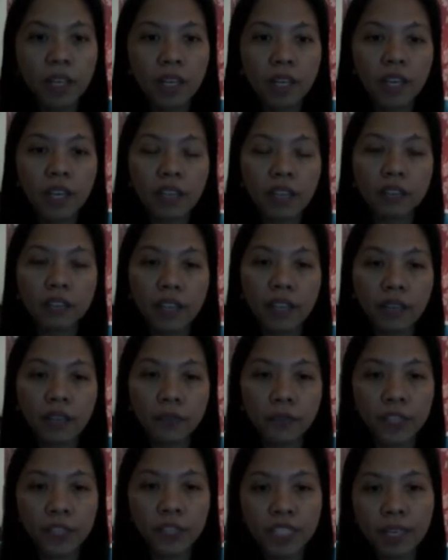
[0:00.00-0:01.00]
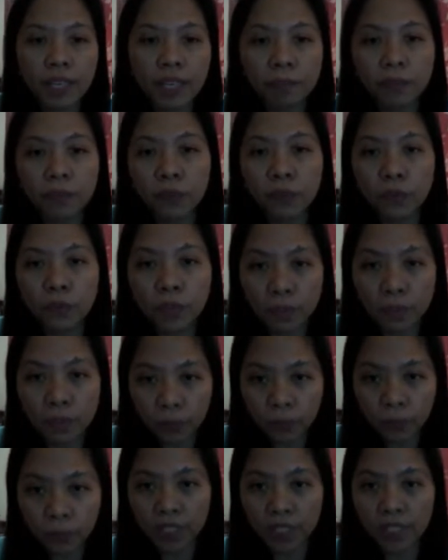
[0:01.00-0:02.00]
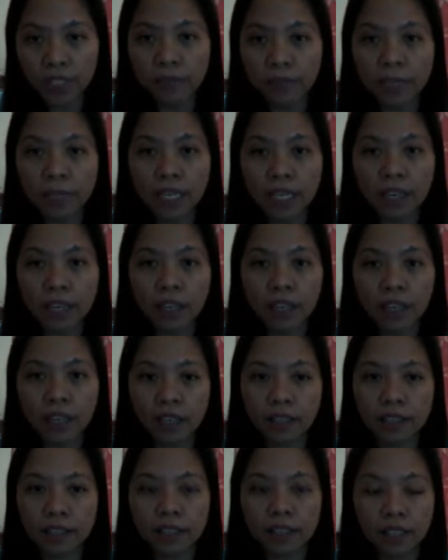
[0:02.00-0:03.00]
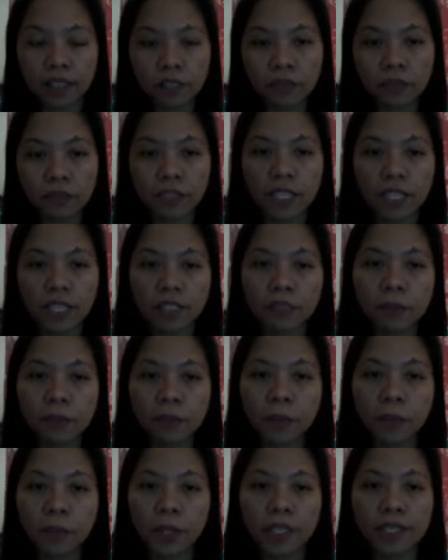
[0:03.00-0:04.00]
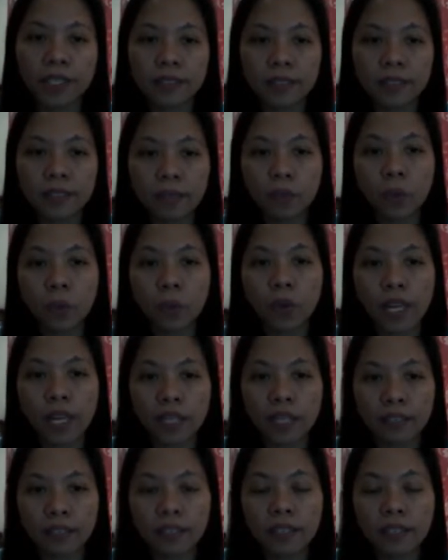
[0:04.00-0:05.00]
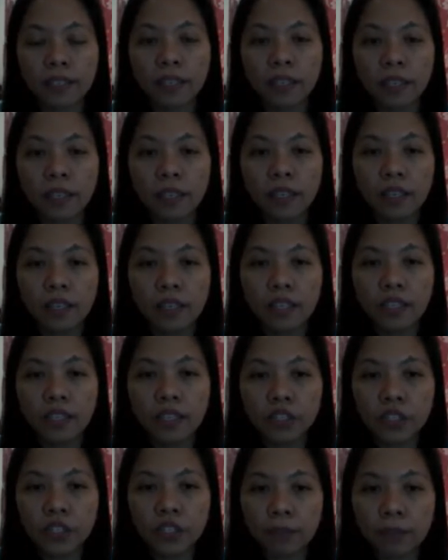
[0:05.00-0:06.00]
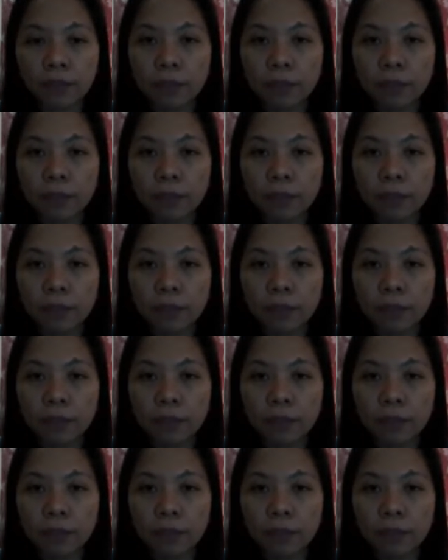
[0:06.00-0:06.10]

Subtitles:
and then we were given a set of data for sleep quality, job